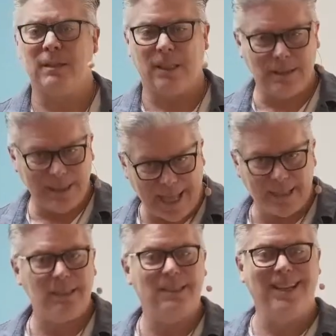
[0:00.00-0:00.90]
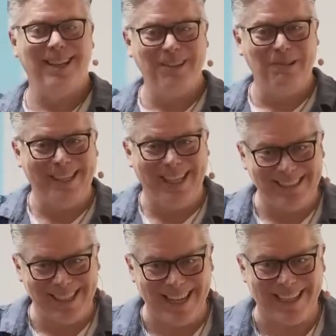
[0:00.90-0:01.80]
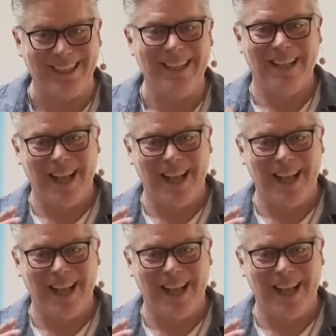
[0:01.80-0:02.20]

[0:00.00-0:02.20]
the less we get taken